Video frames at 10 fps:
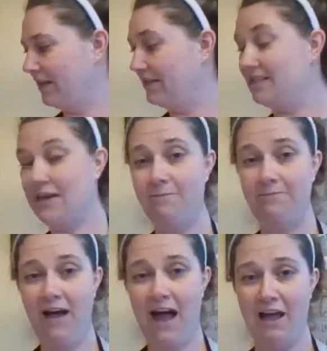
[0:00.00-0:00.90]

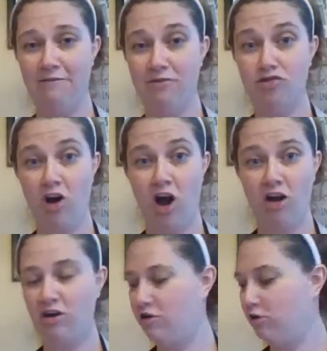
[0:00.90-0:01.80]
Step 5,
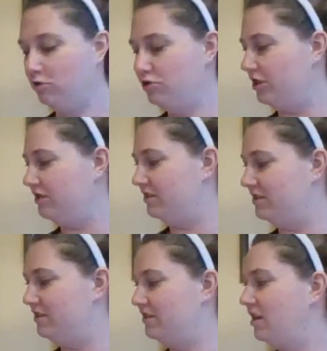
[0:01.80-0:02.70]
draw
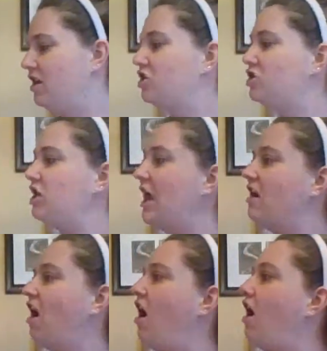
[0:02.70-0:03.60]
conclusions. She
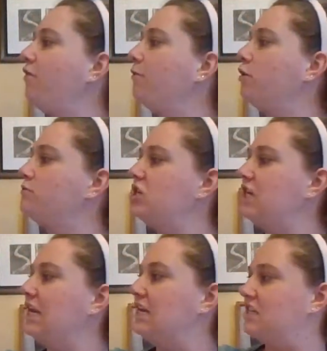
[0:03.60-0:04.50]
had all the room
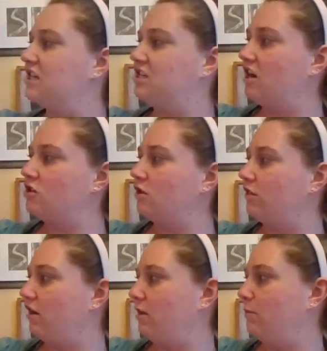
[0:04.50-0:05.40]
she needed to conduct her
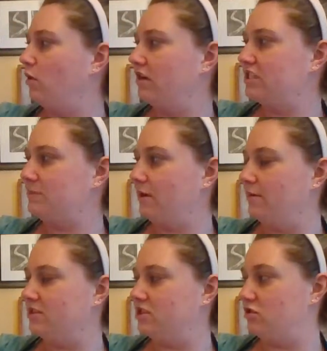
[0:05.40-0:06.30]
very important
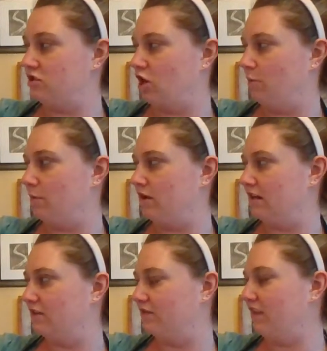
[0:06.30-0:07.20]
experiments using her
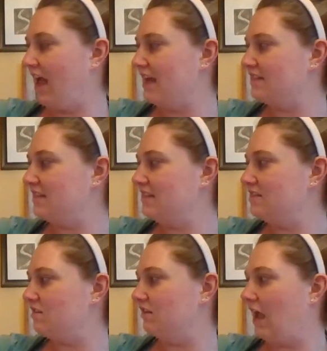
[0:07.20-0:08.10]
protective
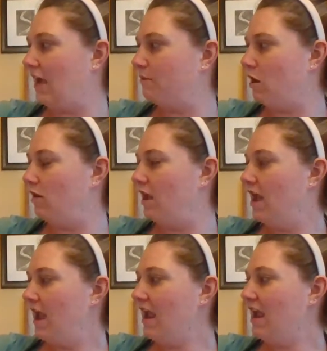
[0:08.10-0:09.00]
glasses, her lab coat,
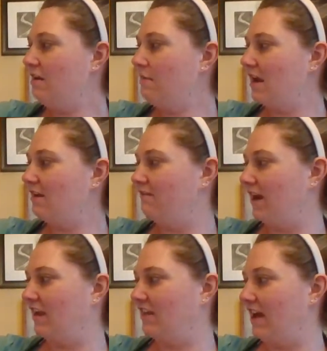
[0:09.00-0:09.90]
and
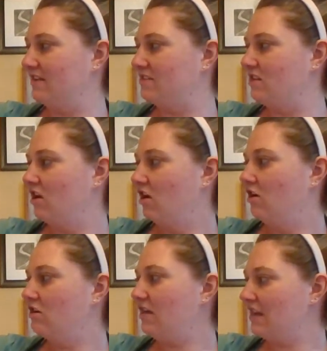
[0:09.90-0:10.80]
magnifying glass.
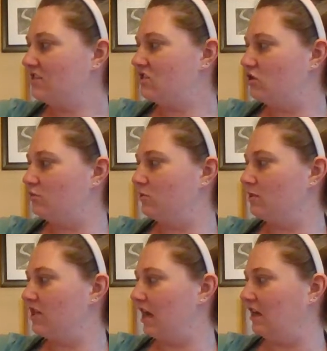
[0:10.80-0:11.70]
Her test tubes
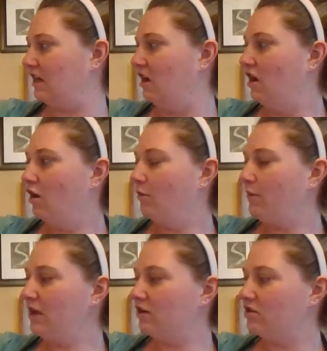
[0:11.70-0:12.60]
were tidy, her
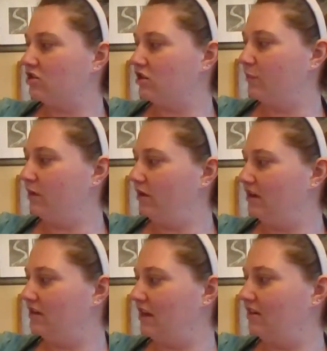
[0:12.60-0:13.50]
beakers looked
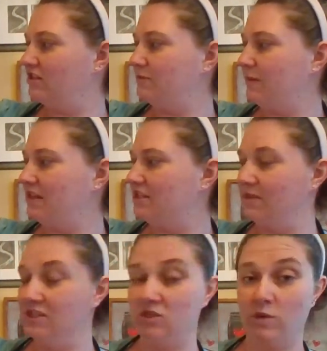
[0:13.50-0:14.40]
brilliant, and her
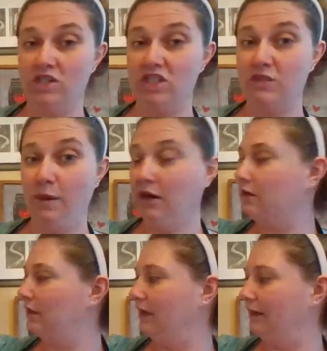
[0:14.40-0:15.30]
specimens were
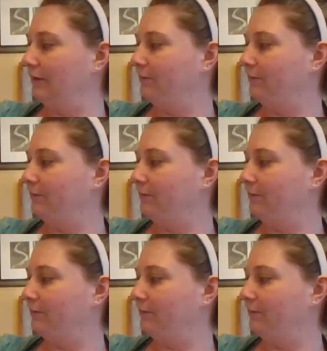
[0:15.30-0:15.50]
sparkling.